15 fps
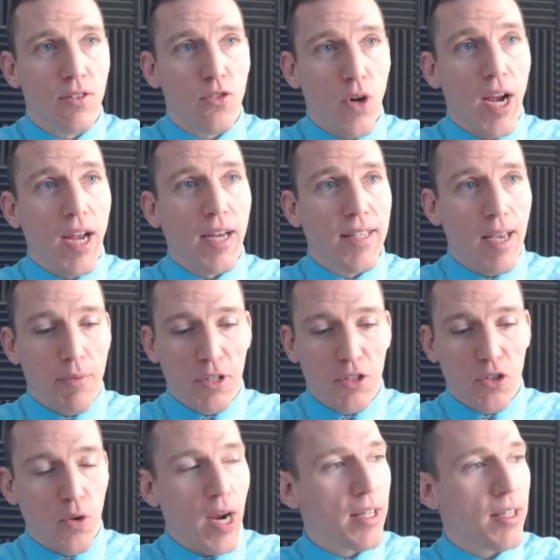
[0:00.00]
try and type this
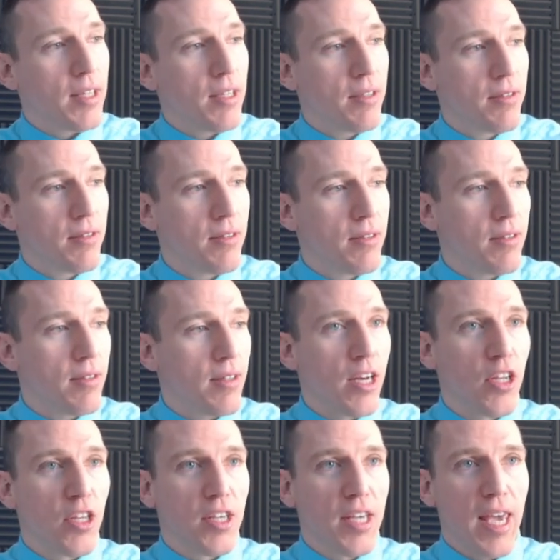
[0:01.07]
correctly. I know
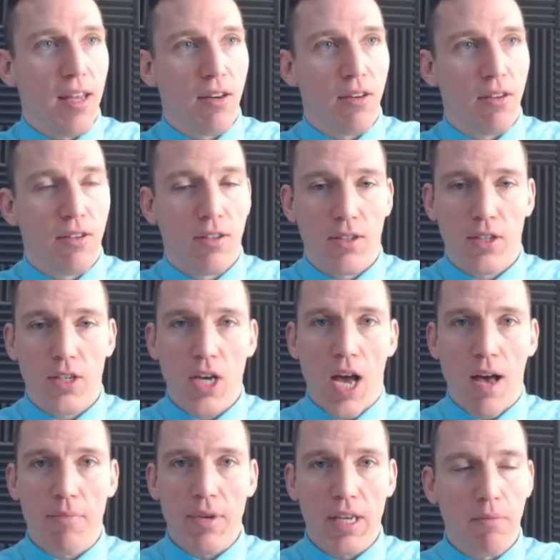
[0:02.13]
you can't
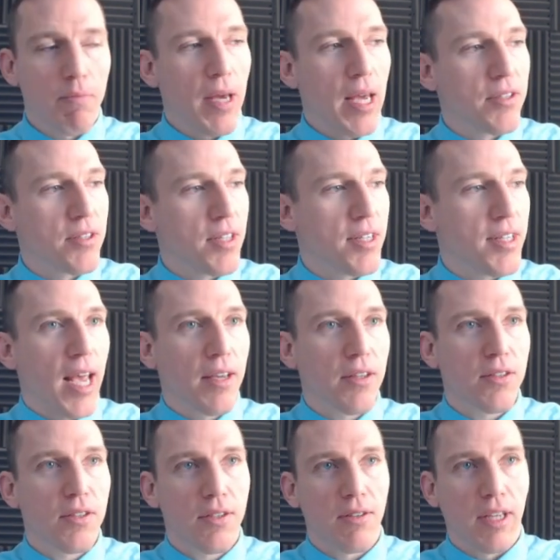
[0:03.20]
copy and paste the
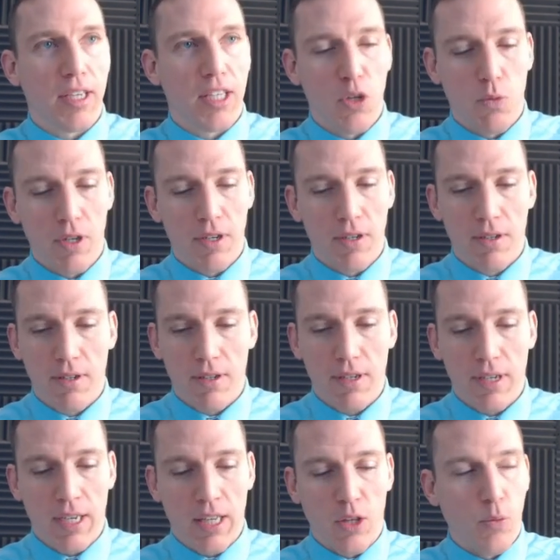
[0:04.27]
text like you would
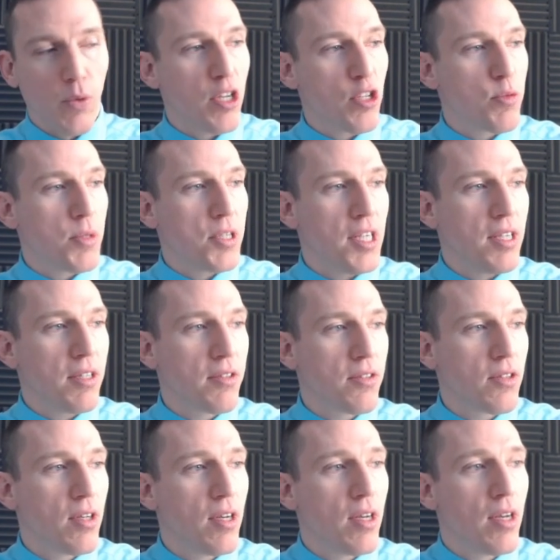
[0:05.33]
in the Windows machines.
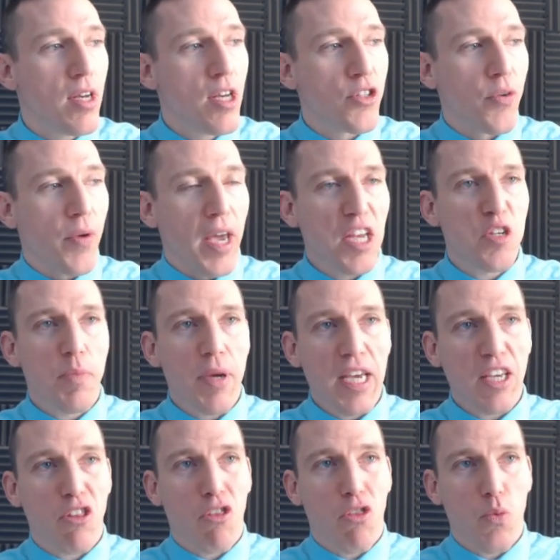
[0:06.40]
So
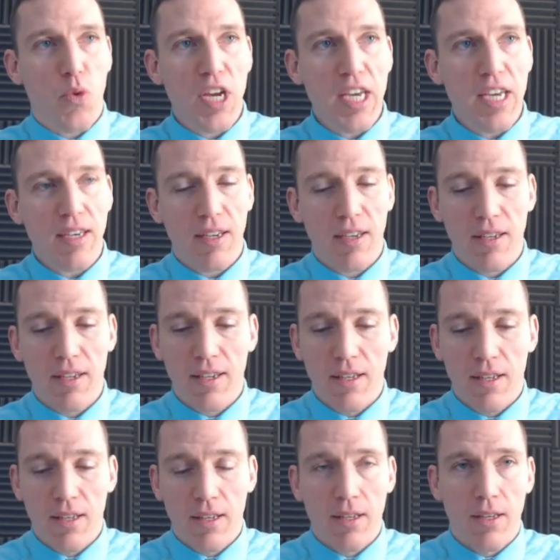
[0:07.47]
hping 3
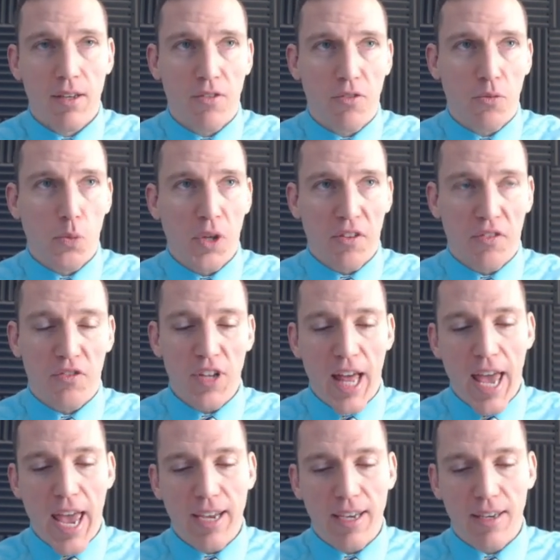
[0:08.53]
with a
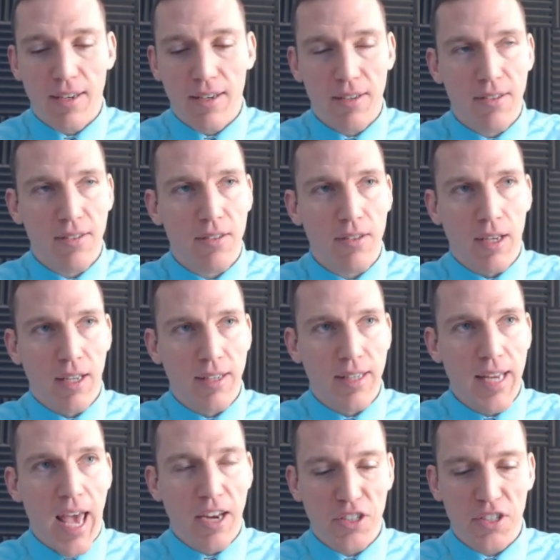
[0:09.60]
flag uh,
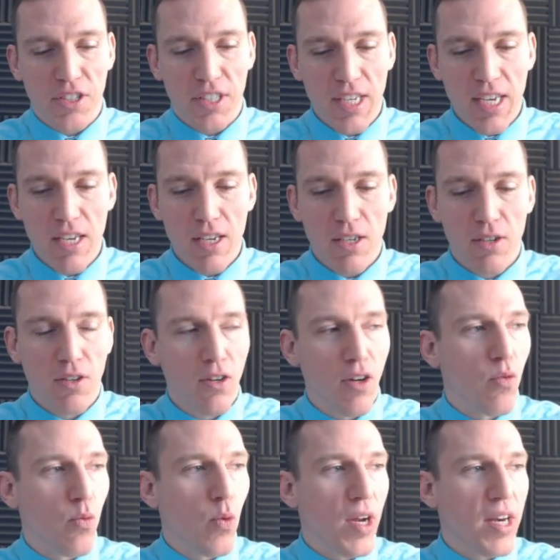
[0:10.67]
dash C
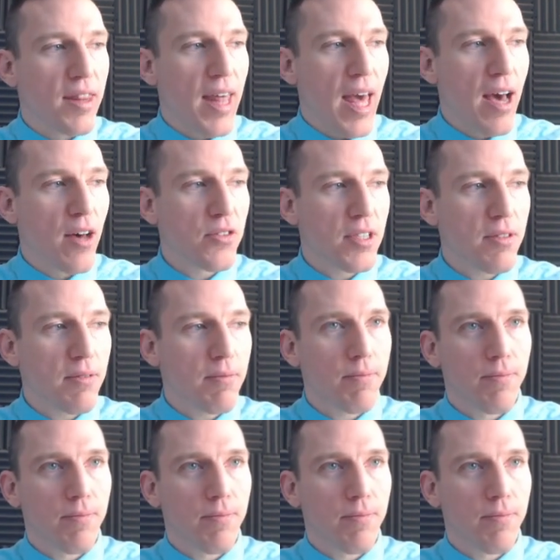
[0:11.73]
of 1000,